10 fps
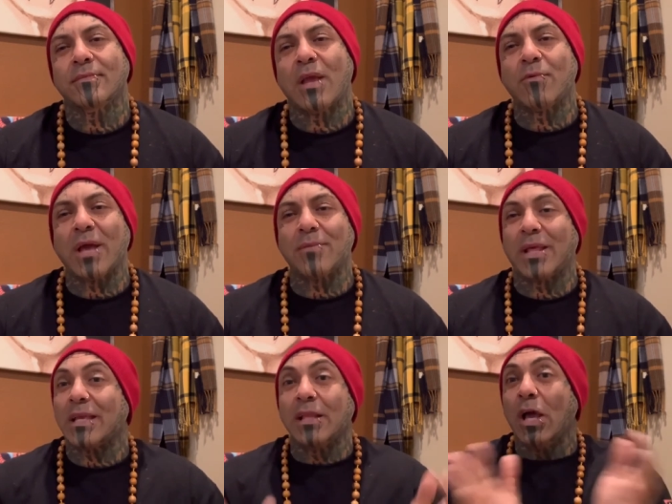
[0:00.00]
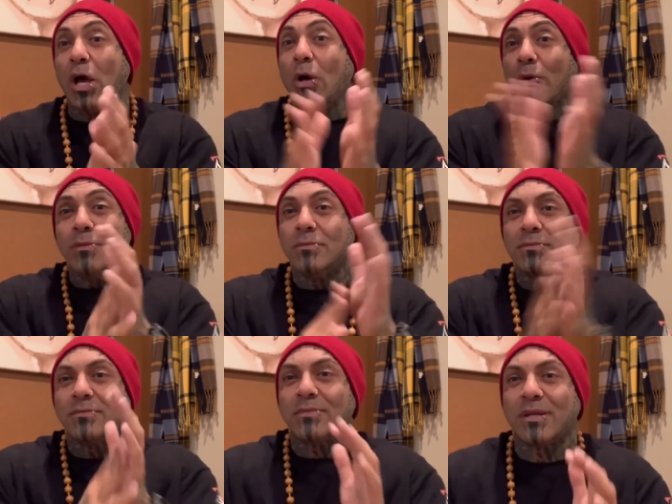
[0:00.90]
And we got to be like, hello?
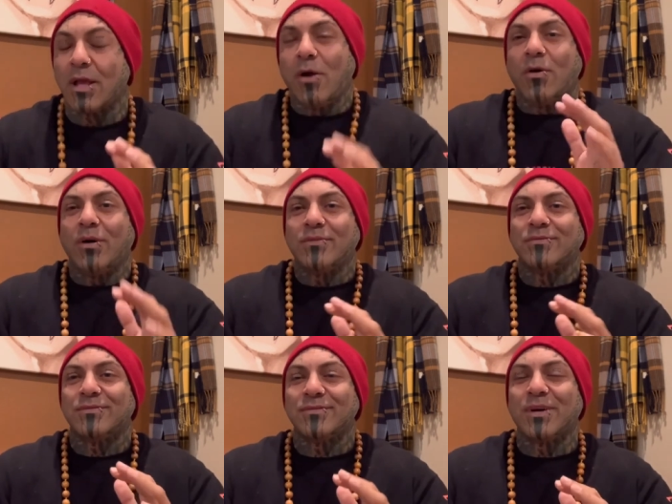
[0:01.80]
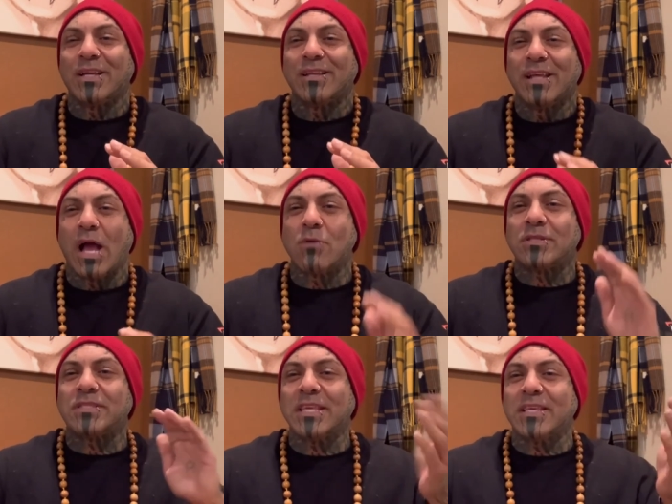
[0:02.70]
And, oh, what? I was
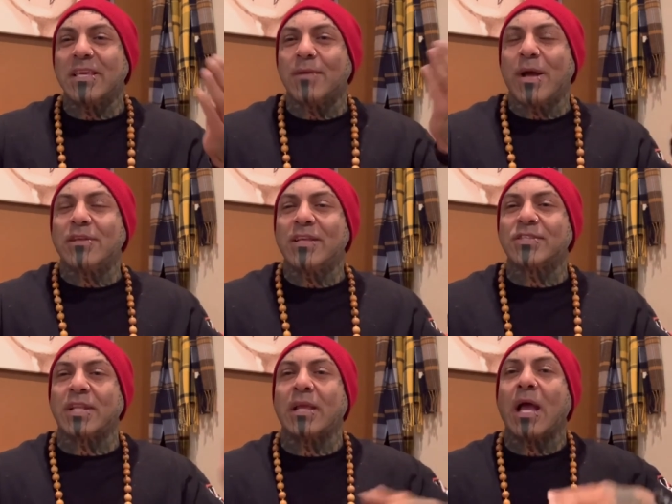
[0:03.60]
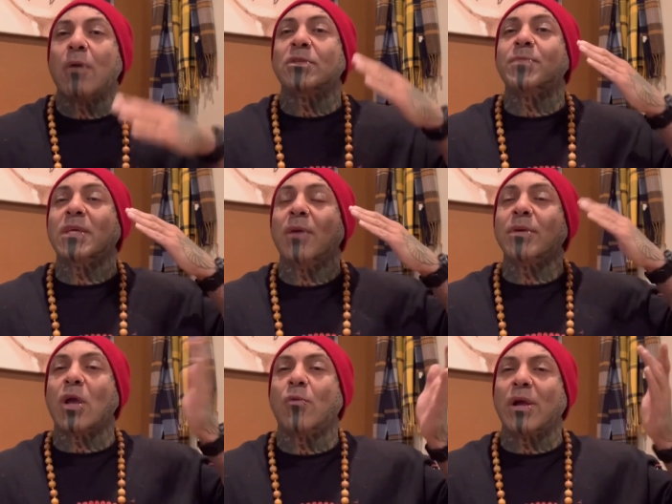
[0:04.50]
thinking about yesterday. I was
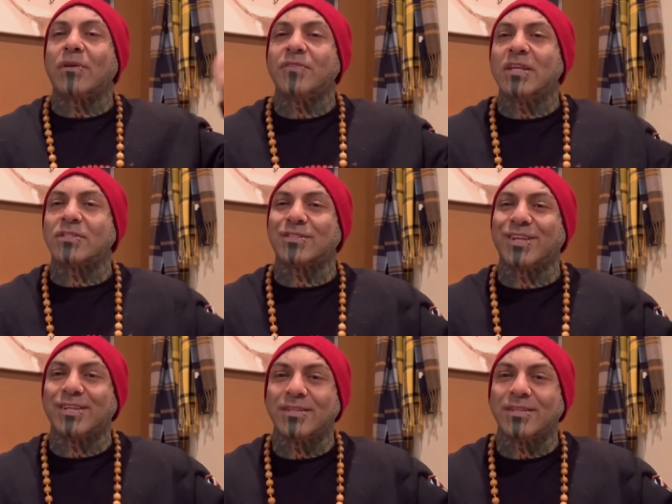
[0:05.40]
becoming aware of yesterday.